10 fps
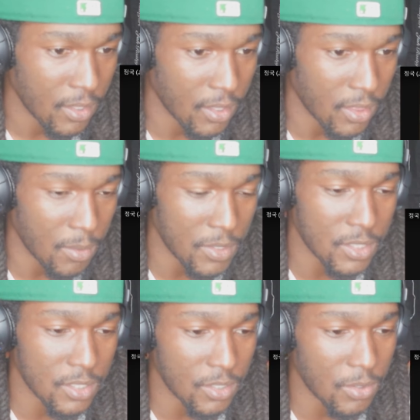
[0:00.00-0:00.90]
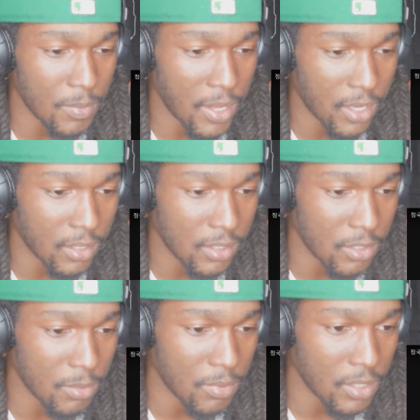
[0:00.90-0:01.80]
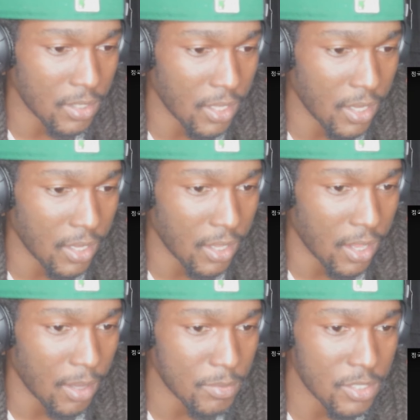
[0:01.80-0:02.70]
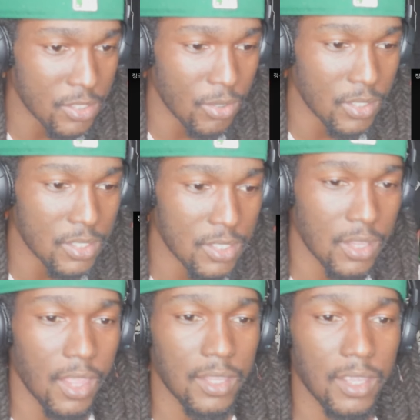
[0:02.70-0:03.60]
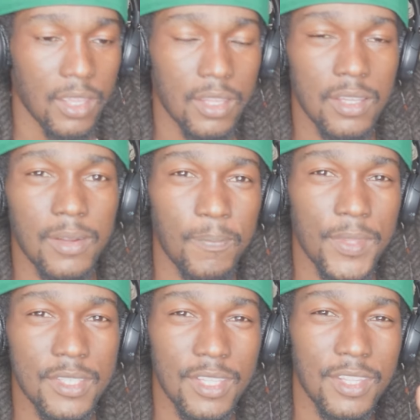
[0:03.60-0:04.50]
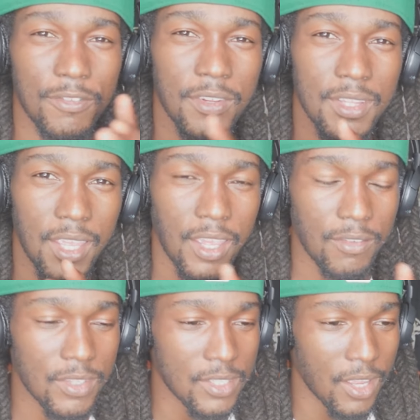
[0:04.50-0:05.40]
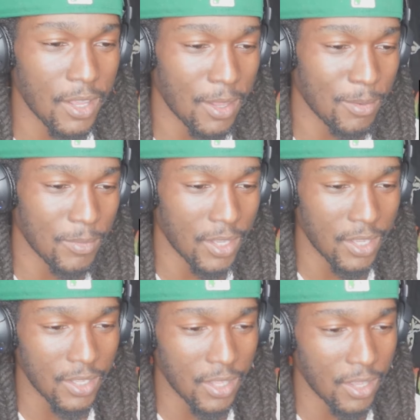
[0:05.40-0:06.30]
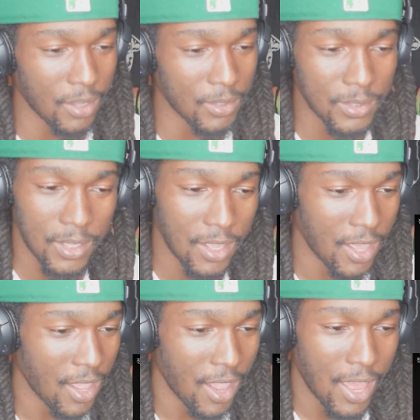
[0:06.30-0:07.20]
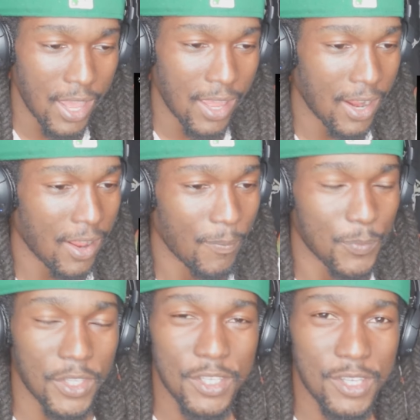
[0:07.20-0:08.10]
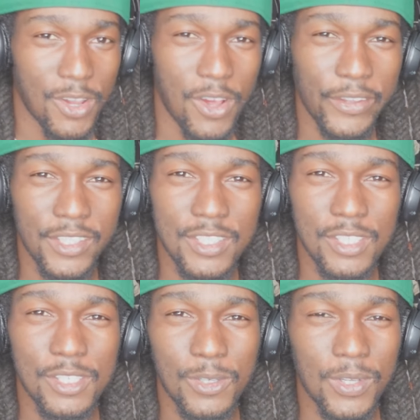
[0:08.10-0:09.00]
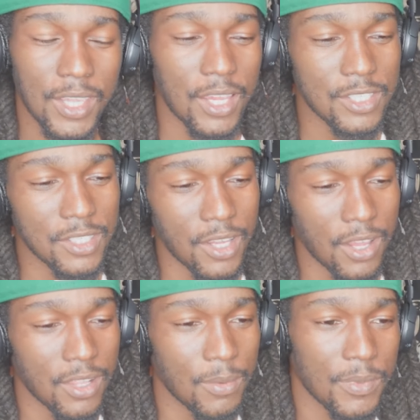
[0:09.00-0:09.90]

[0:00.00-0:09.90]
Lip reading: Let me just go back a little bit. Like, I'm just noticing, like, there's a different day every time, man. Like, oh, the song is just so catchy, y'all.